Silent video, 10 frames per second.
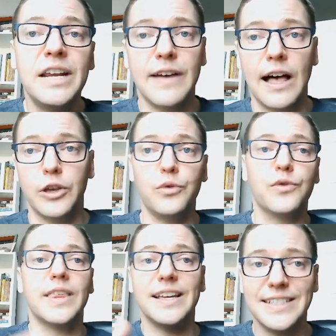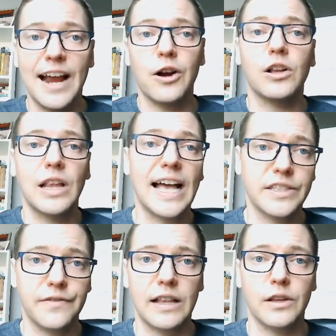value for the entire class
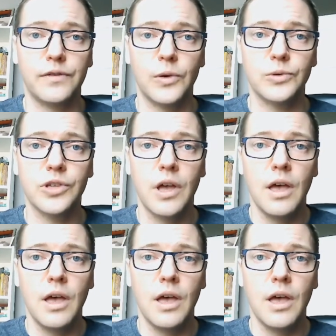of allophones.